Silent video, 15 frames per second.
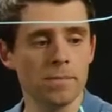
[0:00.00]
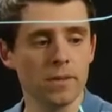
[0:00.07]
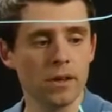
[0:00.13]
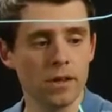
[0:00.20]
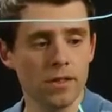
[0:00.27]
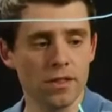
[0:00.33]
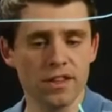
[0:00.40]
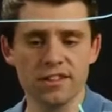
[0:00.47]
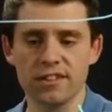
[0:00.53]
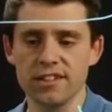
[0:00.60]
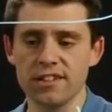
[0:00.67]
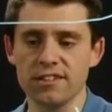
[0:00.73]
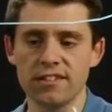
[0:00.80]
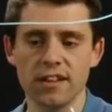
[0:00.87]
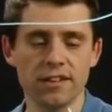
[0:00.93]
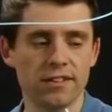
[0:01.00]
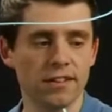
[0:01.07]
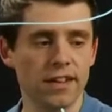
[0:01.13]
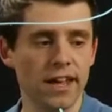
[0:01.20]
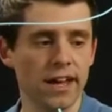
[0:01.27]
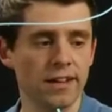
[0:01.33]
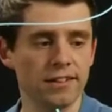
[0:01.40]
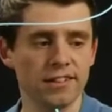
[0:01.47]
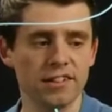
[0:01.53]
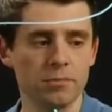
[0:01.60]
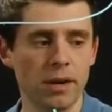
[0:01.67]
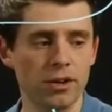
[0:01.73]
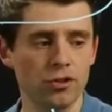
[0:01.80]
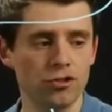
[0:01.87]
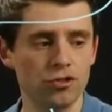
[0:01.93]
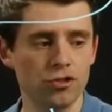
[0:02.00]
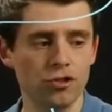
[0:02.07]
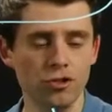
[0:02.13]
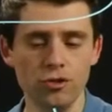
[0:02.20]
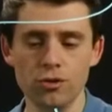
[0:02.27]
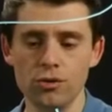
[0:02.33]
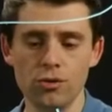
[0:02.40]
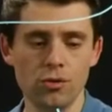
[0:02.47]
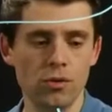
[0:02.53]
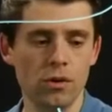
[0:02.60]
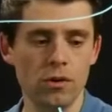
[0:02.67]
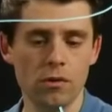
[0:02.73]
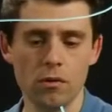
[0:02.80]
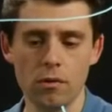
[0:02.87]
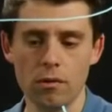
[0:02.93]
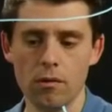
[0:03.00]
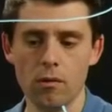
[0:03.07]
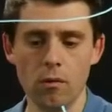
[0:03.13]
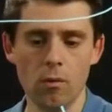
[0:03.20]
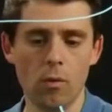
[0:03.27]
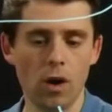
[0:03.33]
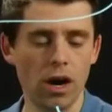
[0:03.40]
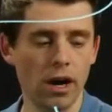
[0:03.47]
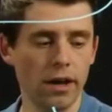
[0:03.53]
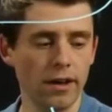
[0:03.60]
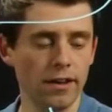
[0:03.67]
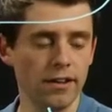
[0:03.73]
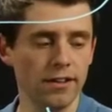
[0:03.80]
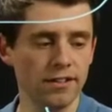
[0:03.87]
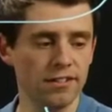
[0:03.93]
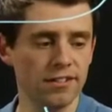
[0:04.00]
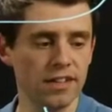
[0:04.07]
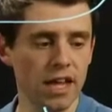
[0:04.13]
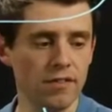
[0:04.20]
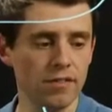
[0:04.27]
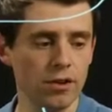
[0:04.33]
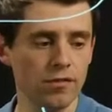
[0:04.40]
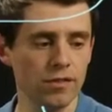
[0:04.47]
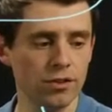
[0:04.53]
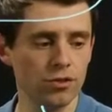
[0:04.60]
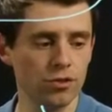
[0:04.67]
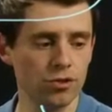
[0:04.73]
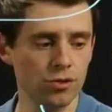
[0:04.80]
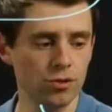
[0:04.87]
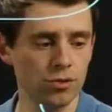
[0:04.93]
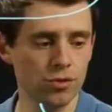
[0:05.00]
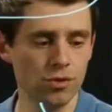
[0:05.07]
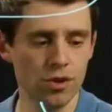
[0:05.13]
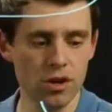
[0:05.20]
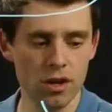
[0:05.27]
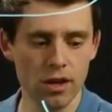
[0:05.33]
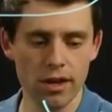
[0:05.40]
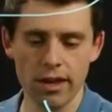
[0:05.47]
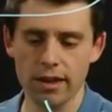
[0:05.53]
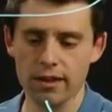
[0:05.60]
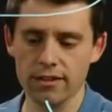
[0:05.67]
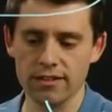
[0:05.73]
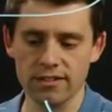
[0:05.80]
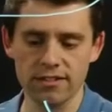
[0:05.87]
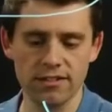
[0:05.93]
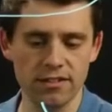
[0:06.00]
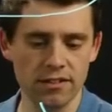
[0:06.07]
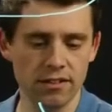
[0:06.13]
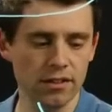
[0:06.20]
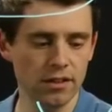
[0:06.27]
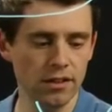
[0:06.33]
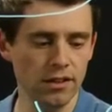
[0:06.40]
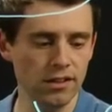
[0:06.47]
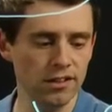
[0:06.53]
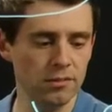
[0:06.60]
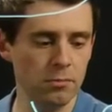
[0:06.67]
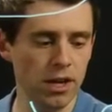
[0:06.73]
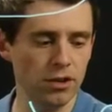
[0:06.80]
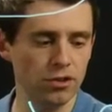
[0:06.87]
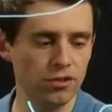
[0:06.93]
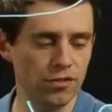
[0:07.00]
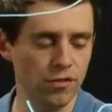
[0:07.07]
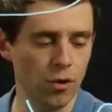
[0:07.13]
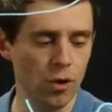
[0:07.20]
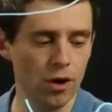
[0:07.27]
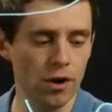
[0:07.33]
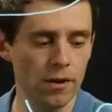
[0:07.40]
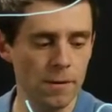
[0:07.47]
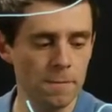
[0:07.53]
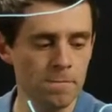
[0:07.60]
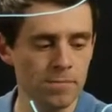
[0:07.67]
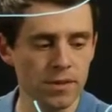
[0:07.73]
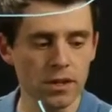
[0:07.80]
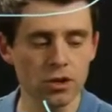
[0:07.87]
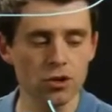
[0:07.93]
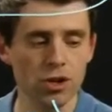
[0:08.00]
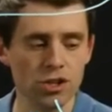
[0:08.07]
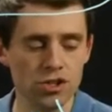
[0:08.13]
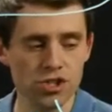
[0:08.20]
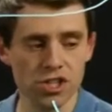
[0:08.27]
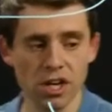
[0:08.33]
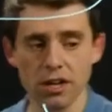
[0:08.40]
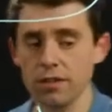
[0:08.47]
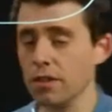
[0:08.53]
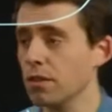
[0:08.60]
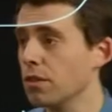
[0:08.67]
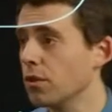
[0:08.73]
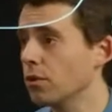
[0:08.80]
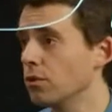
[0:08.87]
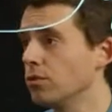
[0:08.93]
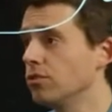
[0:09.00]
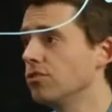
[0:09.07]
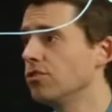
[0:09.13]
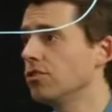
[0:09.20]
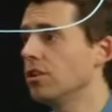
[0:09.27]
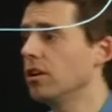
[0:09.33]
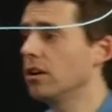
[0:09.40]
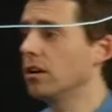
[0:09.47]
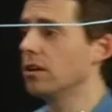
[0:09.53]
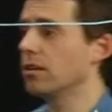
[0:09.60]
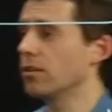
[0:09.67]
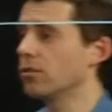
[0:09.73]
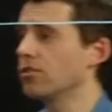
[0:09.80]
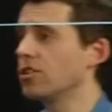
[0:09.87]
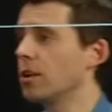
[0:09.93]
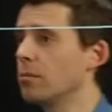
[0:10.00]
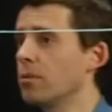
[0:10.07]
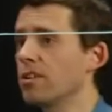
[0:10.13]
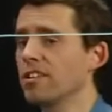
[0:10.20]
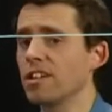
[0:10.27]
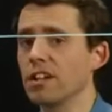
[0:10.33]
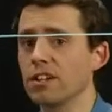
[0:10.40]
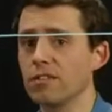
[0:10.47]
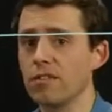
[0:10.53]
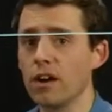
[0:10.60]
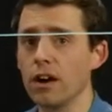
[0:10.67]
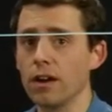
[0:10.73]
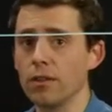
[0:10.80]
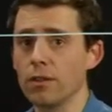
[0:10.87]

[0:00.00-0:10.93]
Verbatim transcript: and this just says that x is minus 2, y is 7 over 2, and z is minus 4. And you can check that those, uh, those numbers satisfy the